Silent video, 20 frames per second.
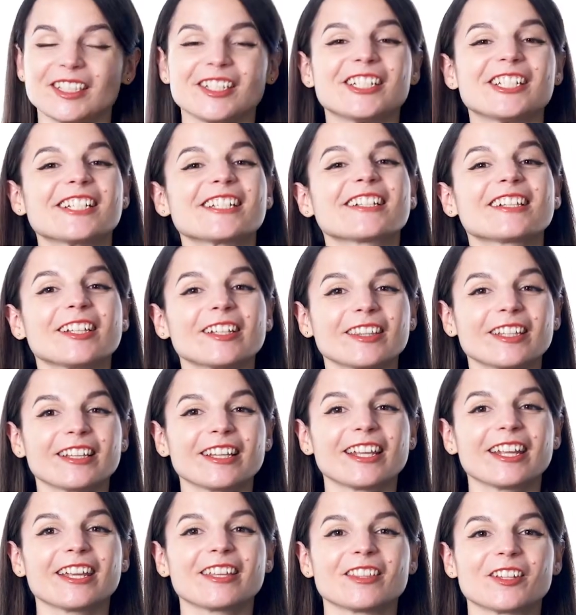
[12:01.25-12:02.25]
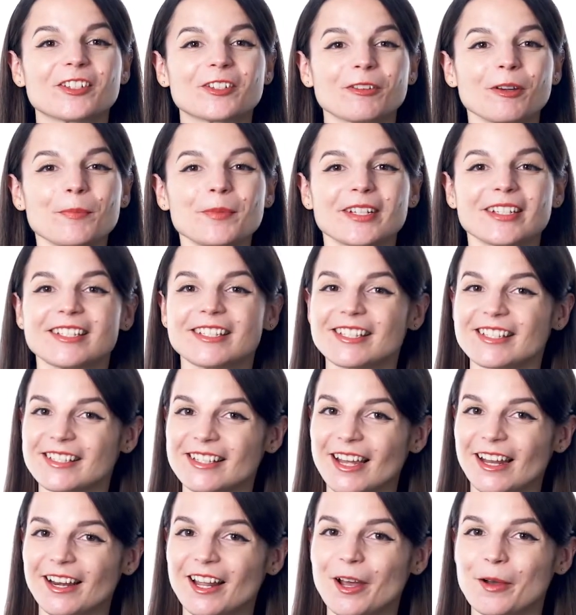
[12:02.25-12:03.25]
Just click the link in the description to
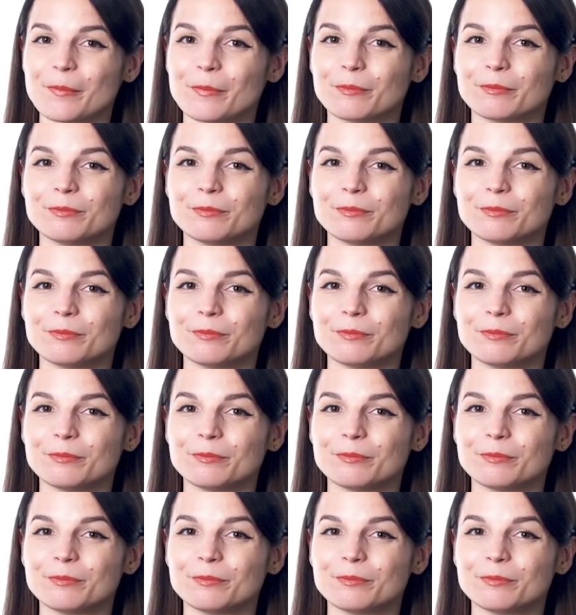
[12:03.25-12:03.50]
sign up.